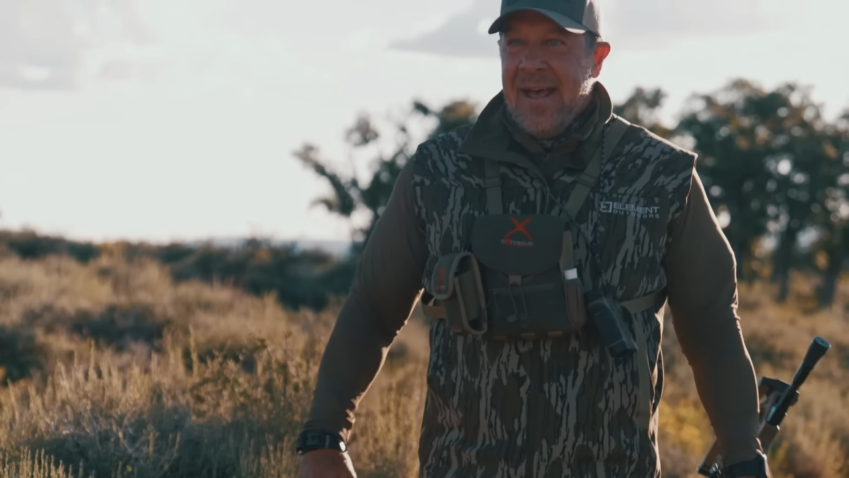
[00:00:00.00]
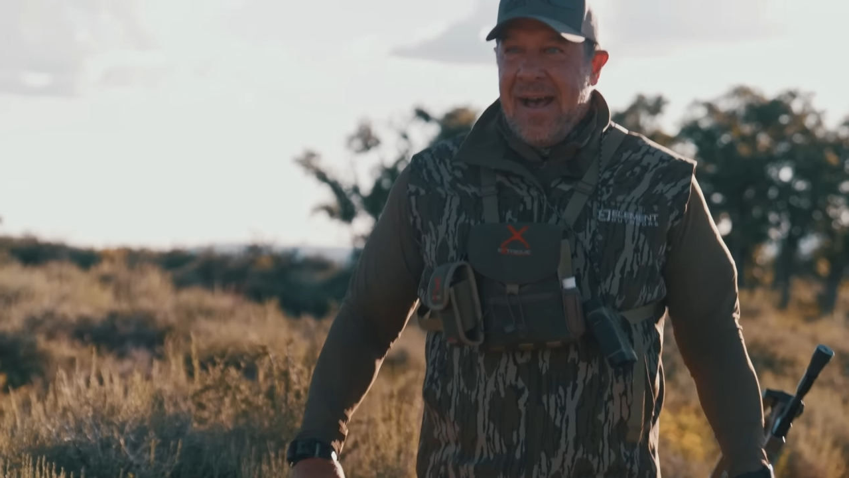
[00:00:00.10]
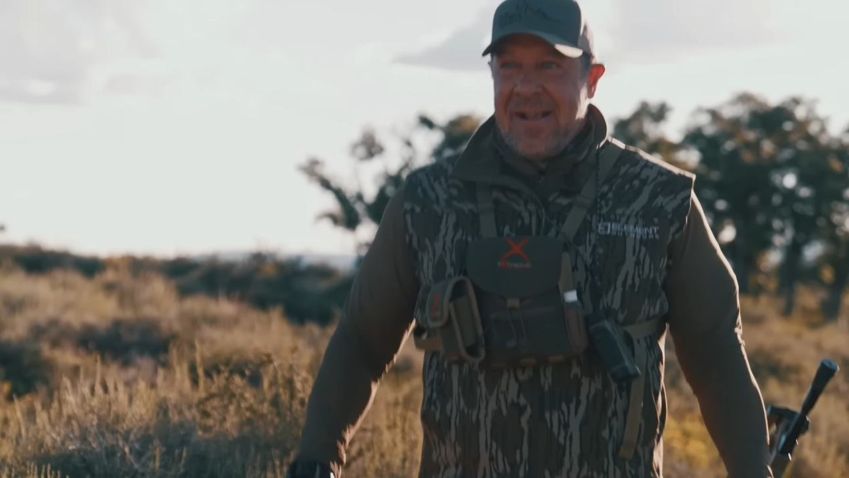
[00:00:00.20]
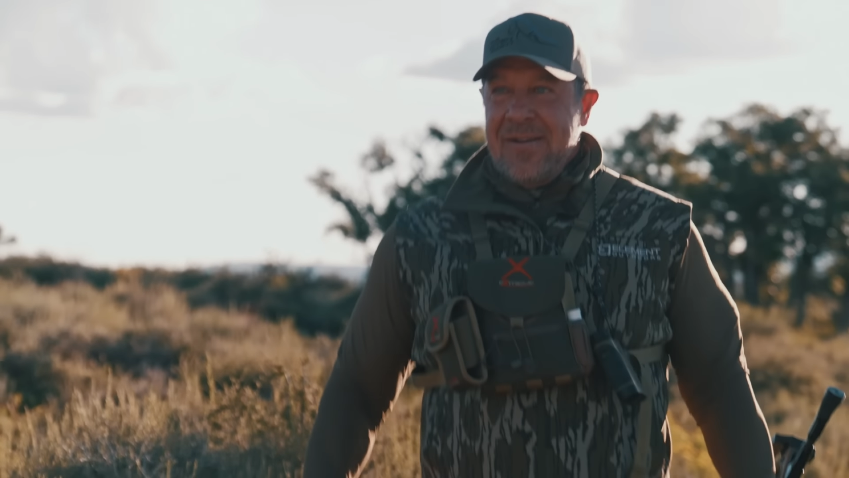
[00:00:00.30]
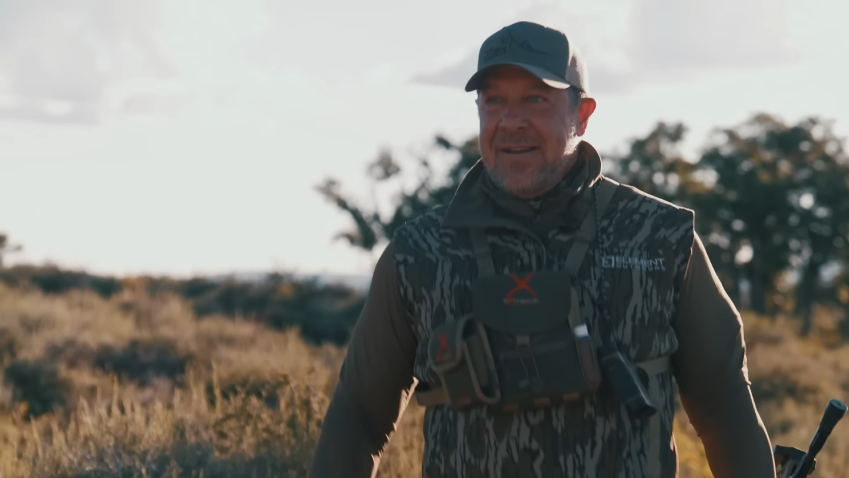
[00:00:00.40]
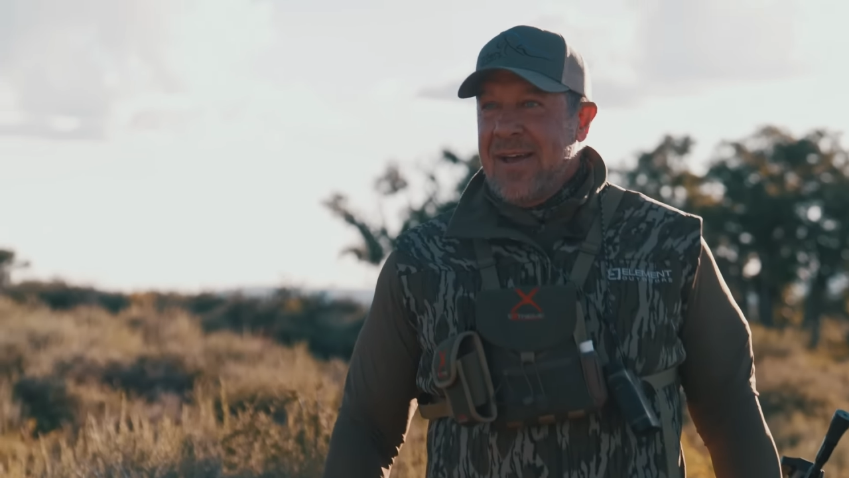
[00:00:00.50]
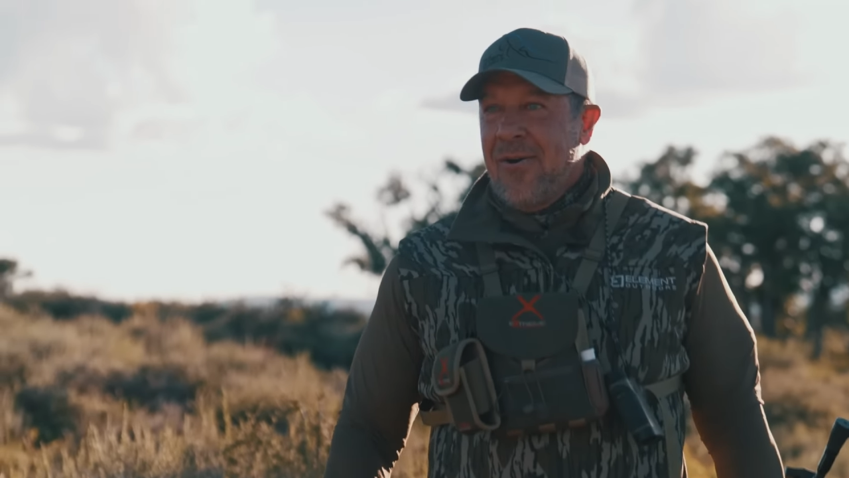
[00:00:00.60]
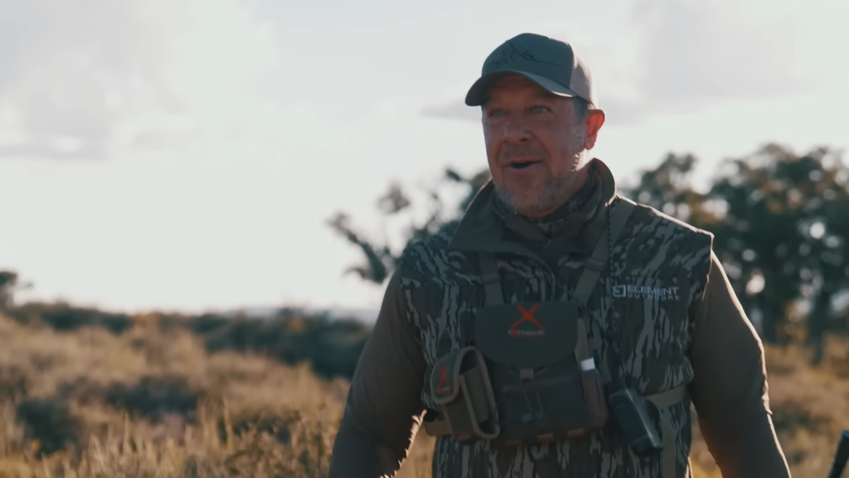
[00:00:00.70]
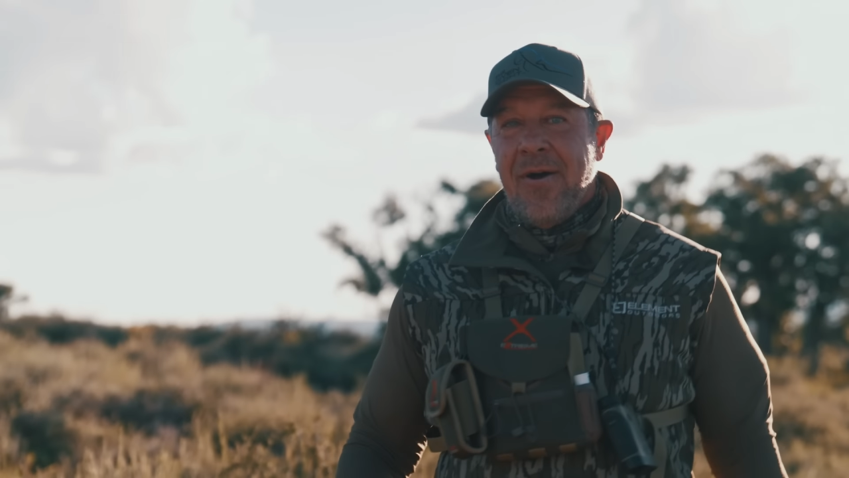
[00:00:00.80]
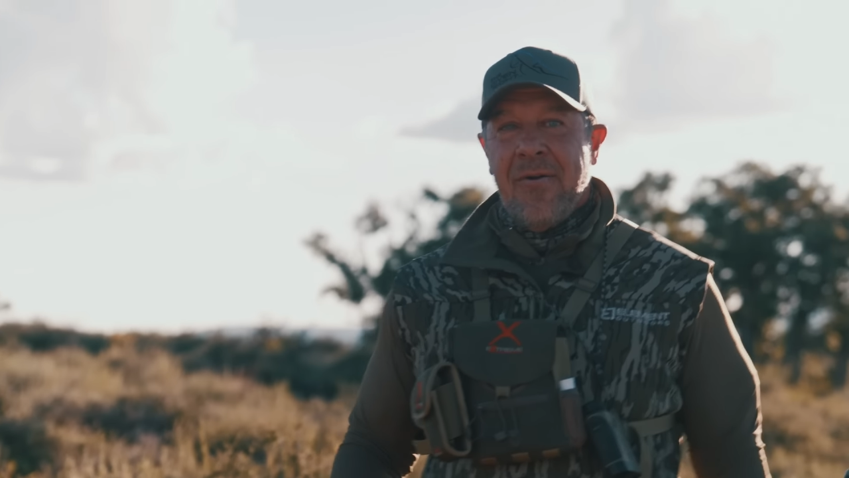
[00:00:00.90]
I couldn't
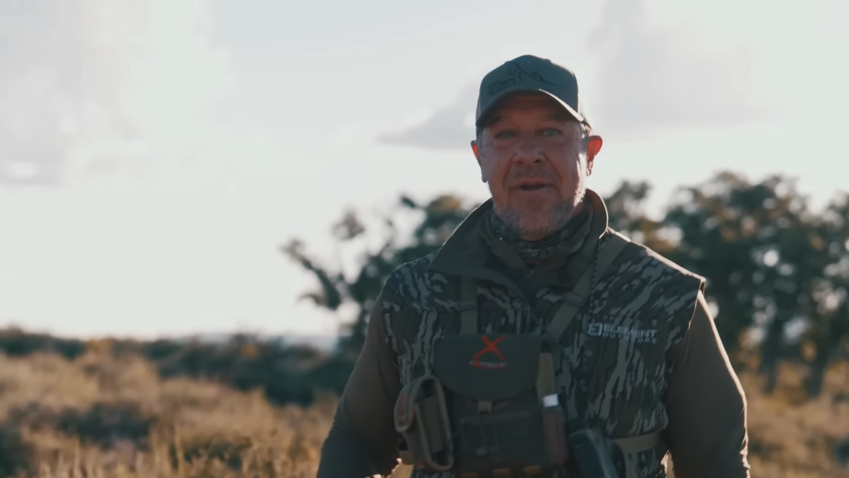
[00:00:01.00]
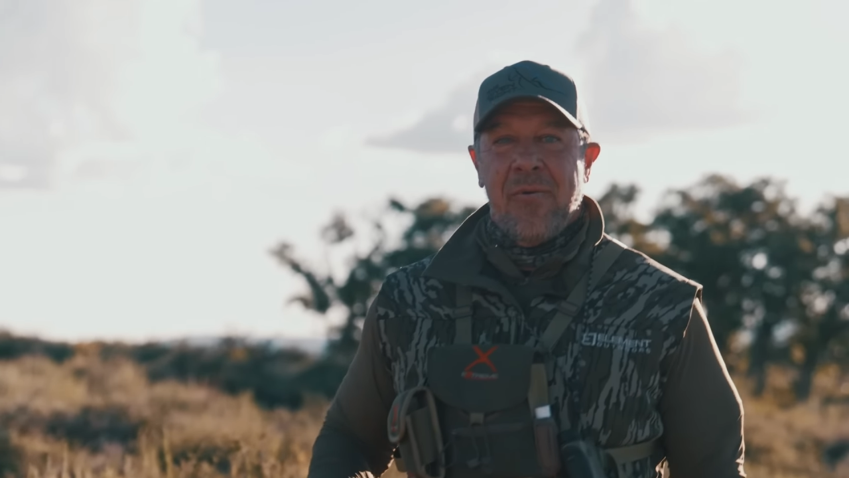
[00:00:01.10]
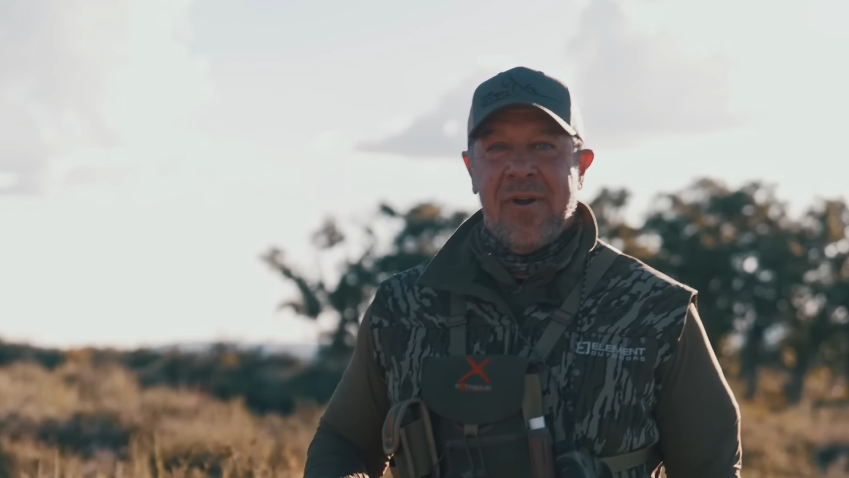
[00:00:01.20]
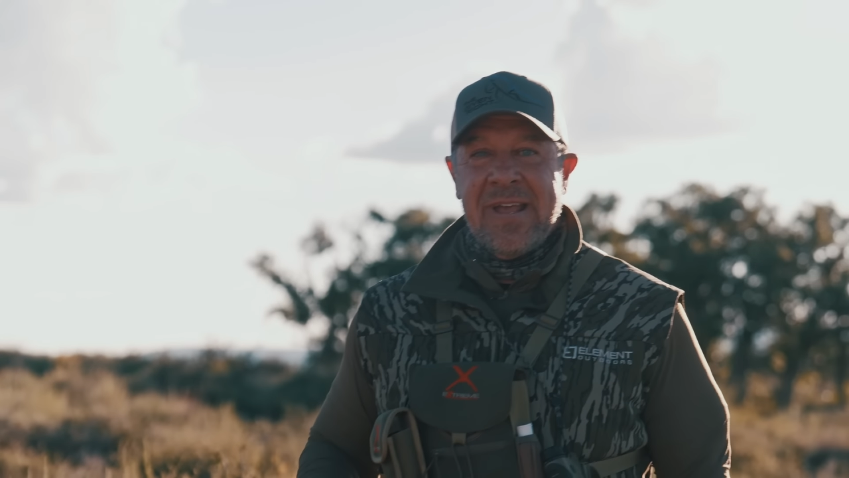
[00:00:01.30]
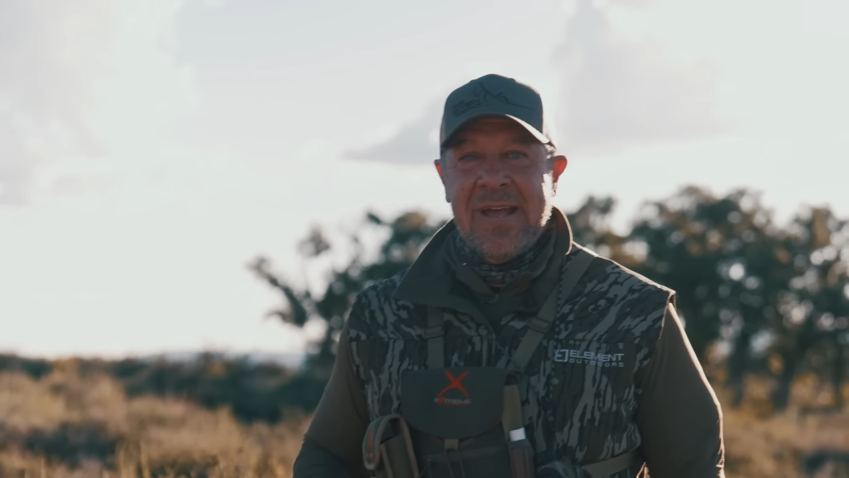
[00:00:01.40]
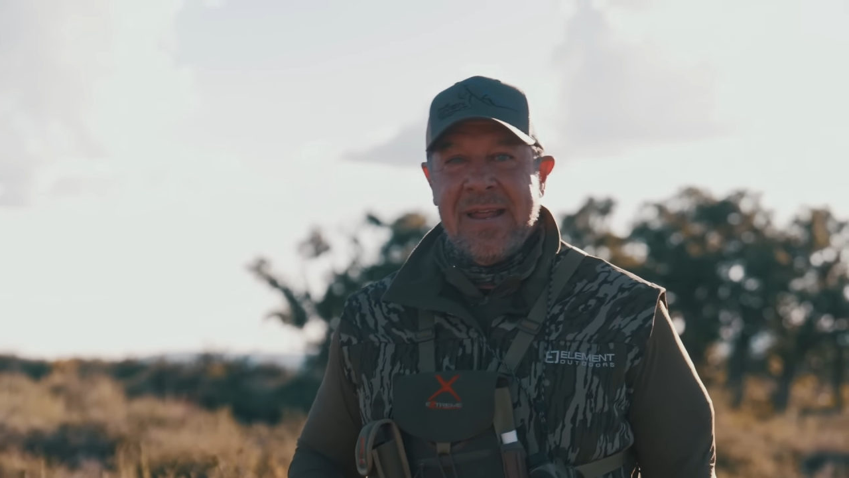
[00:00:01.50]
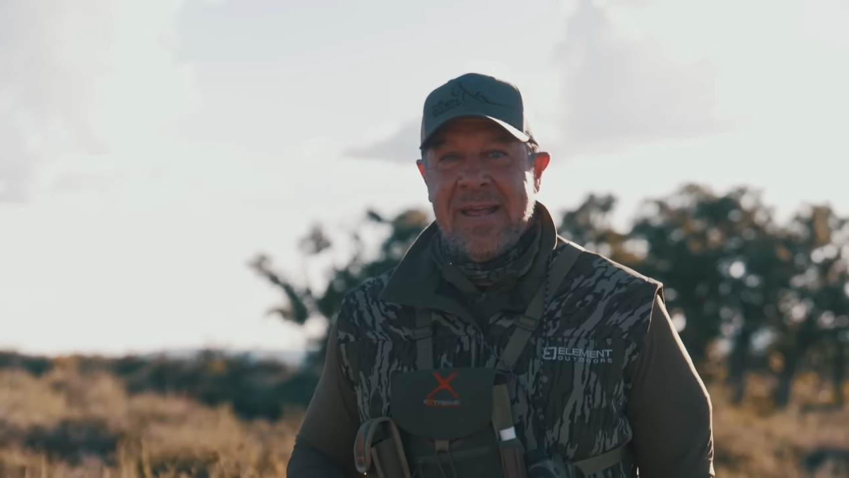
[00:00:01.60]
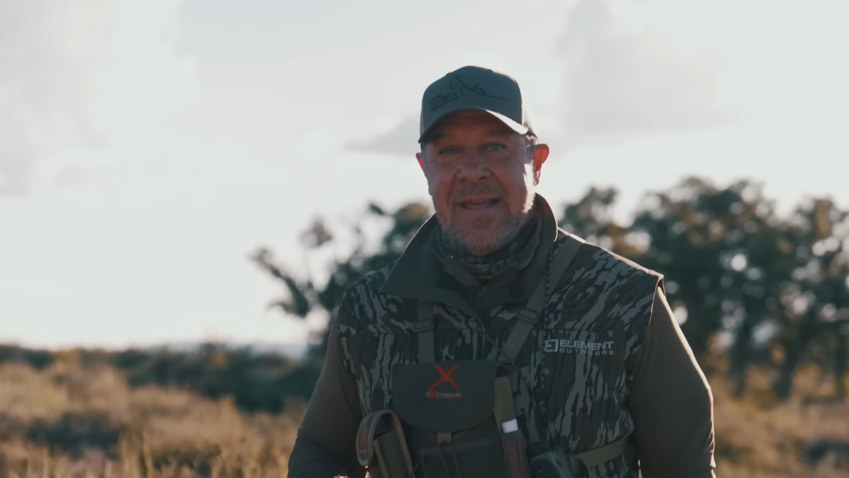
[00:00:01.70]
tell right where it hit.